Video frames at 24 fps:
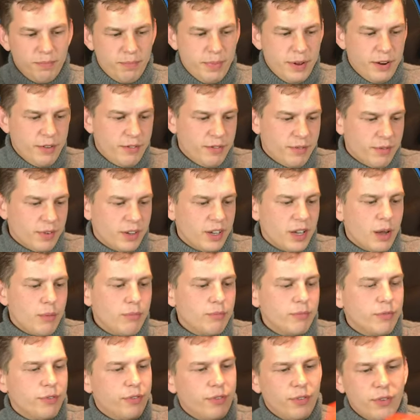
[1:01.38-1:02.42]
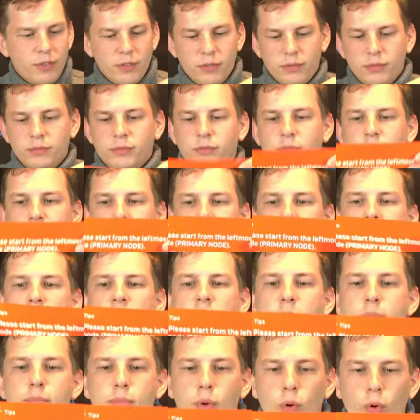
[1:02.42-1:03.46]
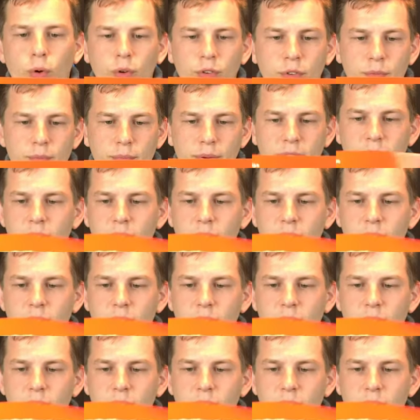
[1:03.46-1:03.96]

bit of gumph. An important